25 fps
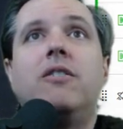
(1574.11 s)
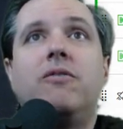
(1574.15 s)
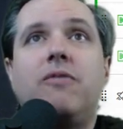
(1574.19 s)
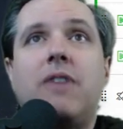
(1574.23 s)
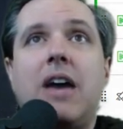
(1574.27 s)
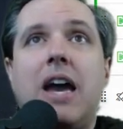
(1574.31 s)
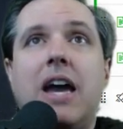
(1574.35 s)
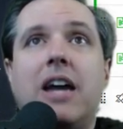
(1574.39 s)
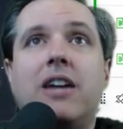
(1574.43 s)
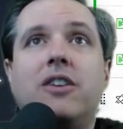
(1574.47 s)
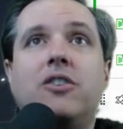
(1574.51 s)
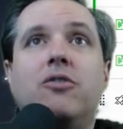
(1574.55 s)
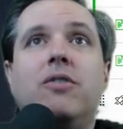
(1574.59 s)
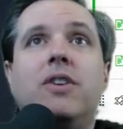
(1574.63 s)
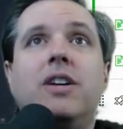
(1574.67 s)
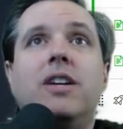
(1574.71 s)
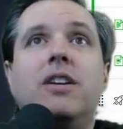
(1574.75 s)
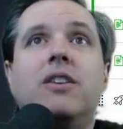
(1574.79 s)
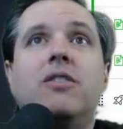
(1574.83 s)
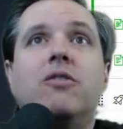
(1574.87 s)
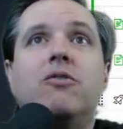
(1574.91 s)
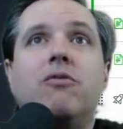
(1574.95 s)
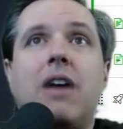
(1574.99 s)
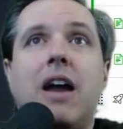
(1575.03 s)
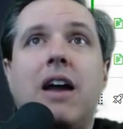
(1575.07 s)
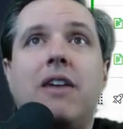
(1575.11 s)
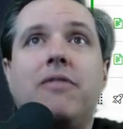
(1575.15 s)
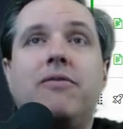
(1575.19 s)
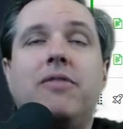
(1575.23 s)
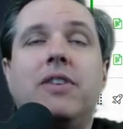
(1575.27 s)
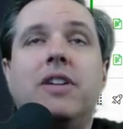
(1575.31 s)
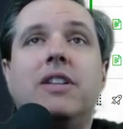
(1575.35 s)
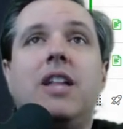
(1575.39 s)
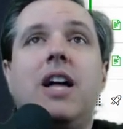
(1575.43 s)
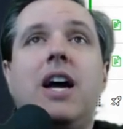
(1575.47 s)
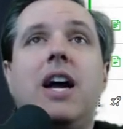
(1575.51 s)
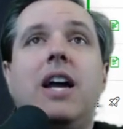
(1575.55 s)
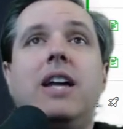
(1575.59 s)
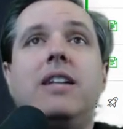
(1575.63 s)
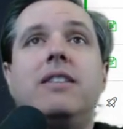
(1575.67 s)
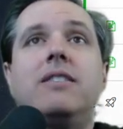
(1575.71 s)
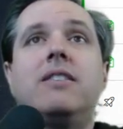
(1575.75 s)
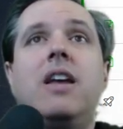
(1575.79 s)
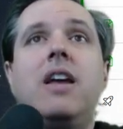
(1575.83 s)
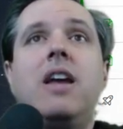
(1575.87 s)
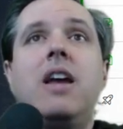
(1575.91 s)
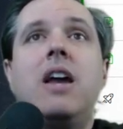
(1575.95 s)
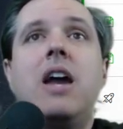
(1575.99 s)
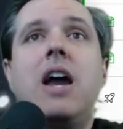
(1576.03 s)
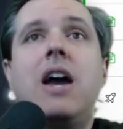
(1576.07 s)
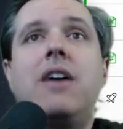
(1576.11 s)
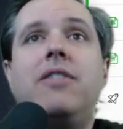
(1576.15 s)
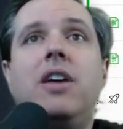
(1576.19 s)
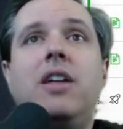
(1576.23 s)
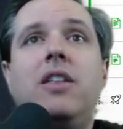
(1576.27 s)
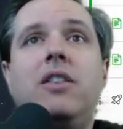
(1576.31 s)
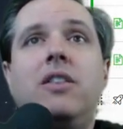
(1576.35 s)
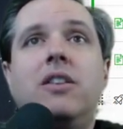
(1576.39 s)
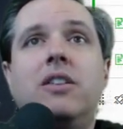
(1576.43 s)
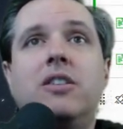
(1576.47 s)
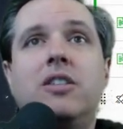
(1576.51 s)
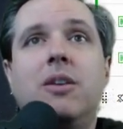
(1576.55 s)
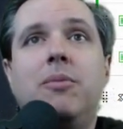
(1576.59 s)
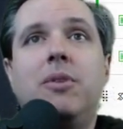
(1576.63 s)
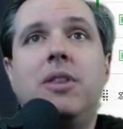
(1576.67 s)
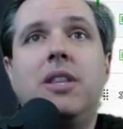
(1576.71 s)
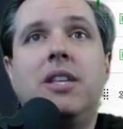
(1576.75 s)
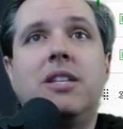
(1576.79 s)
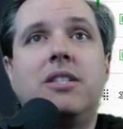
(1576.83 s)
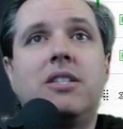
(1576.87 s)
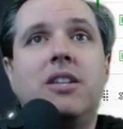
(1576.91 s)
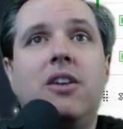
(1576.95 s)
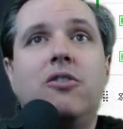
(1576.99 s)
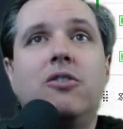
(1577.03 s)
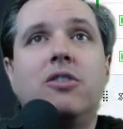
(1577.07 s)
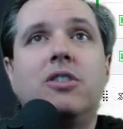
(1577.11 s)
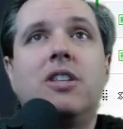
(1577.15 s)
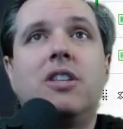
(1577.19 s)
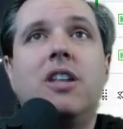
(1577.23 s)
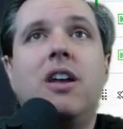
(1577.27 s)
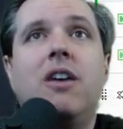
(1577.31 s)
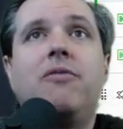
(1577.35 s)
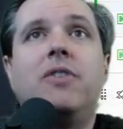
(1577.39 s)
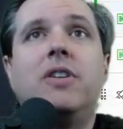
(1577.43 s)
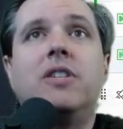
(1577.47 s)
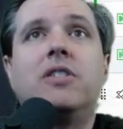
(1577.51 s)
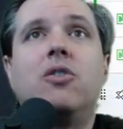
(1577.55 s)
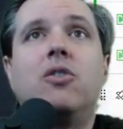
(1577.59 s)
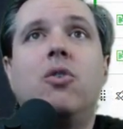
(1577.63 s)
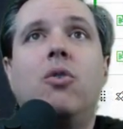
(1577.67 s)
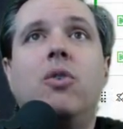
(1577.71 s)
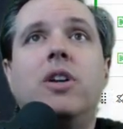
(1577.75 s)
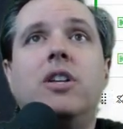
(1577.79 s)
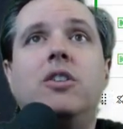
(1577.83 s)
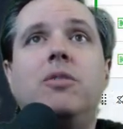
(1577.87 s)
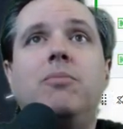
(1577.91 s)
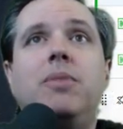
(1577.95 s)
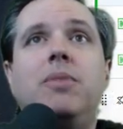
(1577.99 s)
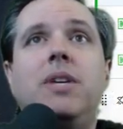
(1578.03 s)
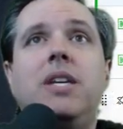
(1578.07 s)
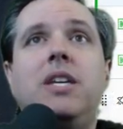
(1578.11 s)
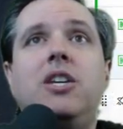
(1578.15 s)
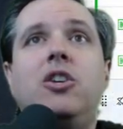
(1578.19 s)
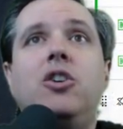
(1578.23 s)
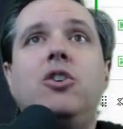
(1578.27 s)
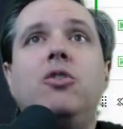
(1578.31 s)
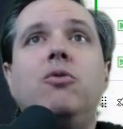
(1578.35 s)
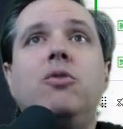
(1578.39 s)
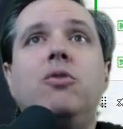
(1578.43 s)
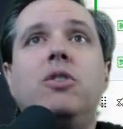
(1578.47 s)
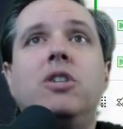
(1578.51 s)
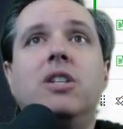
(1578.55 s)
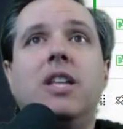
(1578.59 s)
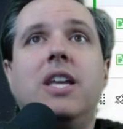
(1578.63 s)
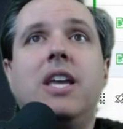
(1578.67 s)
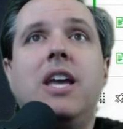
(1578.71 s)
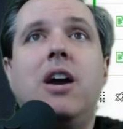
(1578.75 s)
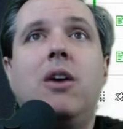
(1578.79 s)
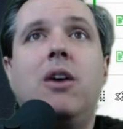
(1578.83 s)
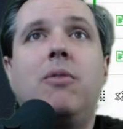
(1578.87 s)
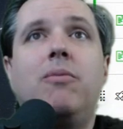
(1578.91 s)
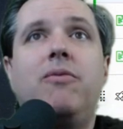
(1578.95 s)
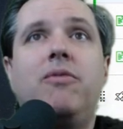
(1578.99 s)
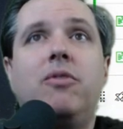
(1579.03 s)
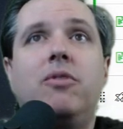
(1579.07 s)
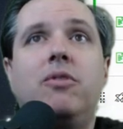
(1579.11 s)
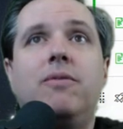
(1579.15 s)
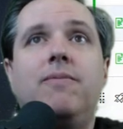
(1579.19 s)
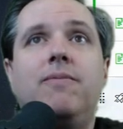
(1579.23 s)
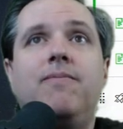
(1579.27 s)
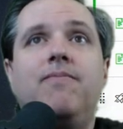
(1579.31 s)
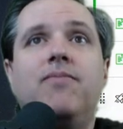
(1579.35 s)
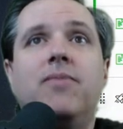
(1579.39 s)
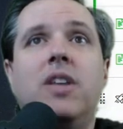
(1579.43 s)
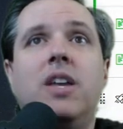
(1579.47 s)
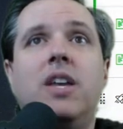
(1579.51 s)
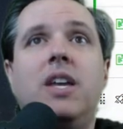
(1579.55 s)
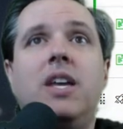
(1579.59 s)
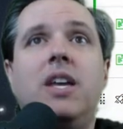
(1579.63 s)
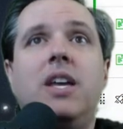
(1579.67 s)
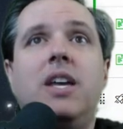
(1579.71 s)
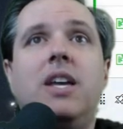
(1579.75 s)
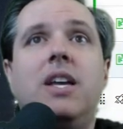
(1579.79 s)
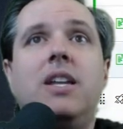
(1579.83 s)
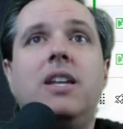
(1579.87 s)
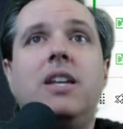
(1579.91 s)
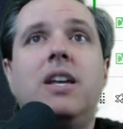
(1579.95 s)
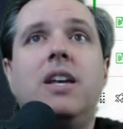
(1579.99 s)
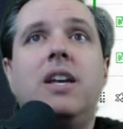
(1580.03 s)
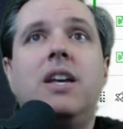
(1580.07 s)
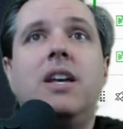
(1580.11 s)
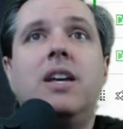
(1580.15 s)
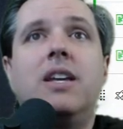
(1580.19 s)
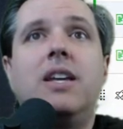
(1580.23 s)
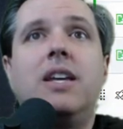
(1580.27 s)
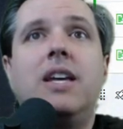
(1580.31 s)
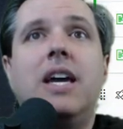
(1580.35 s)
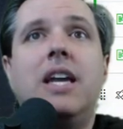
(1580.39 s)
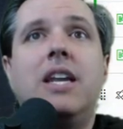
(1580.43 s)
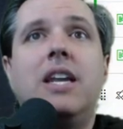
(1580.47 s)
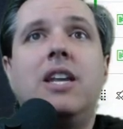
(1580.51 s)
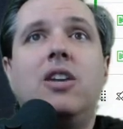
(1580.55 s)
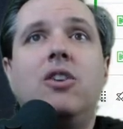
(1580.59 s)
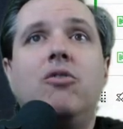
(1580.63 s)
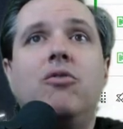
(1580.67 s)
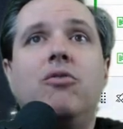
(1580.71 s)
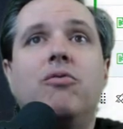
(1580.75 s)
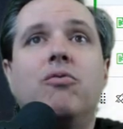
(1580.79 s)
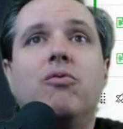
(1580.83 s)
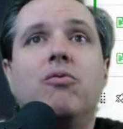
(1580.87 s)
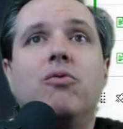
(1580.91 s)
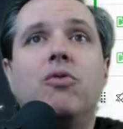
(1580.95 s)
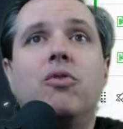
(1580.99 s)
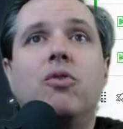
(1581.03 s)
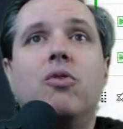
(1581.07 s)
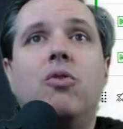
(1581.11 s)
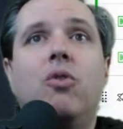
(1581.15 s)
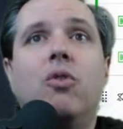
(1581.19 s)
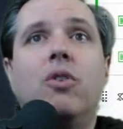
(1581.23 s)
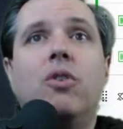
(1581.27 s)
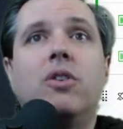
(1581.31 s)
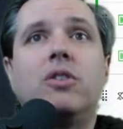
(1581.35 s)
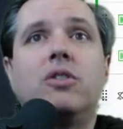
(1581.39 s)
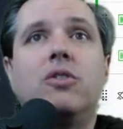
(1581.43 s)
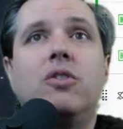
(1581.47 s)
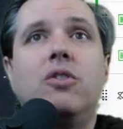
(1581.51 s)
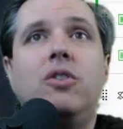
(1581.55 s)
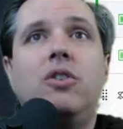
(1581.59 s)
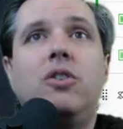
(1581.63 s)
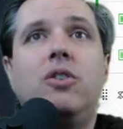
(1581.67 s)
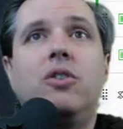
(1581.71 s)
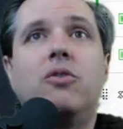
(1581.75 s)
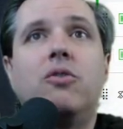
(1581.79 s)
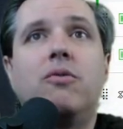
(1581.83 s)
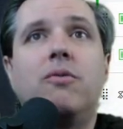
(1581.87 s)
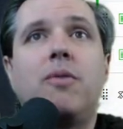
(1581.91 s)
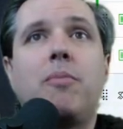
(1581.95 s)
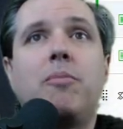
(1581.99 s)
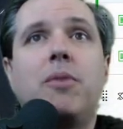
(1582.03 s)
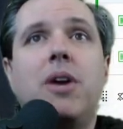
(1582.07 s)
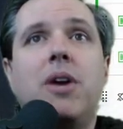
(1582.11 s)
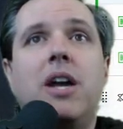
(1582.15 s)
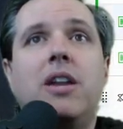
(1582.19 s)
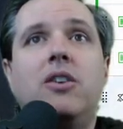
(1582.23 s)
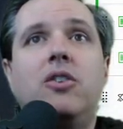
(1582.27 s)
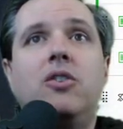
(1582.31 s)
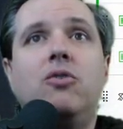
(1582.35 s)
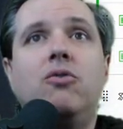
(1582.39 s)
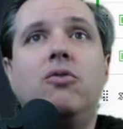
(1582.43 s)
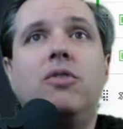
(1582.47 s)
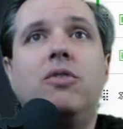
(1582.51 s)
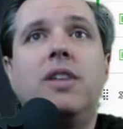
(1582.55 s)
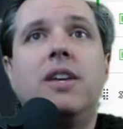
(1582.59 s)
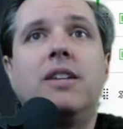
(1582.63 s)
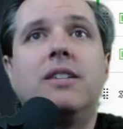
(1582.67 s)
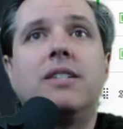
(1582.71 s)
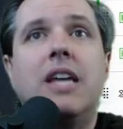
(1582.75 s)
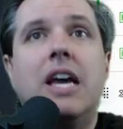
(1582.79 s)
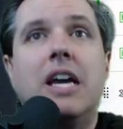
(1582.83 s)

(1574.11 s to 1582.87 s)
Factoring, graphing lines, and then this other stuff is going to be hugely helpful in getting you through the course so that you can remember how to do things.